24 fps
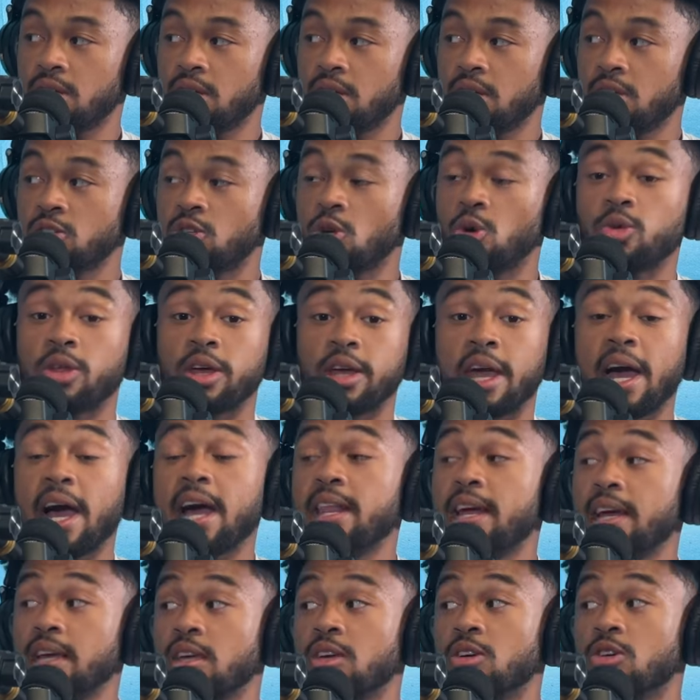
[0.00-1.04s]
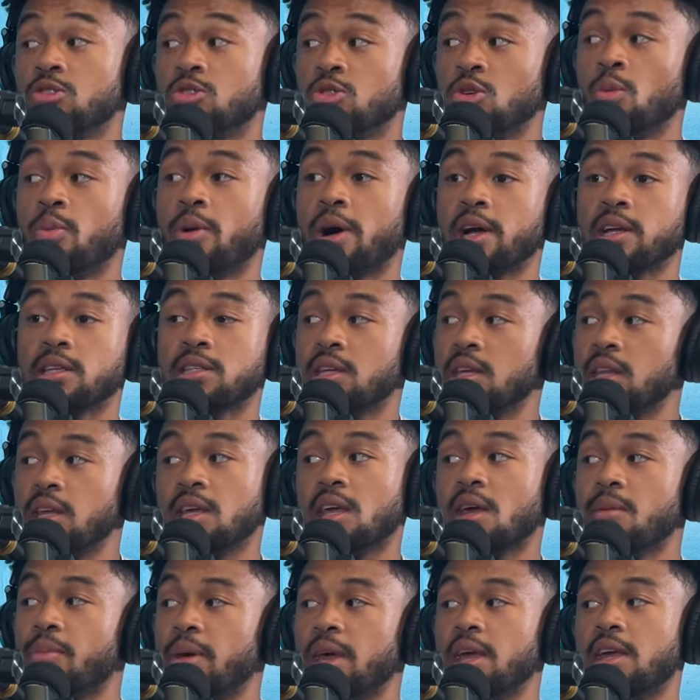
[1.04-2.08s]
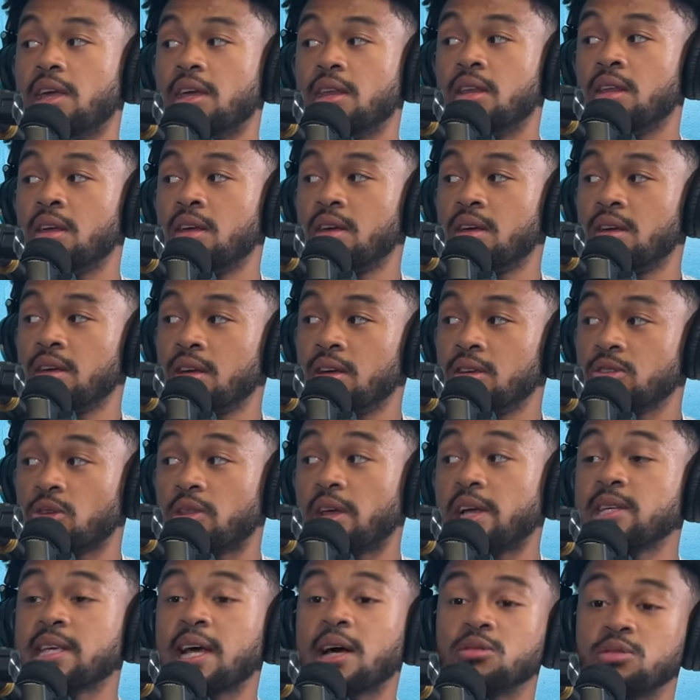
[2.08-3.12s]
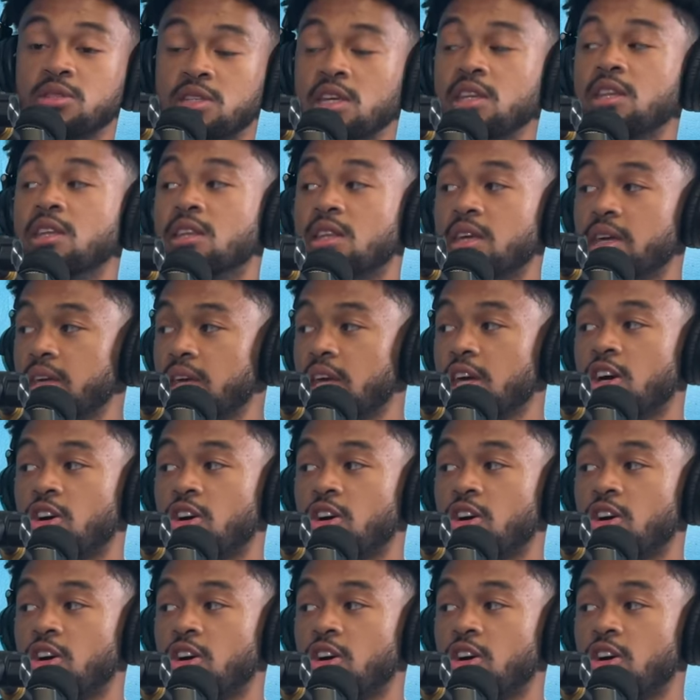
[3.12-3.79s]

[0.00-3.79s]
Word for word: So the guy that killed Tupac didn't get paid. So that's how Diddy didn't get oh,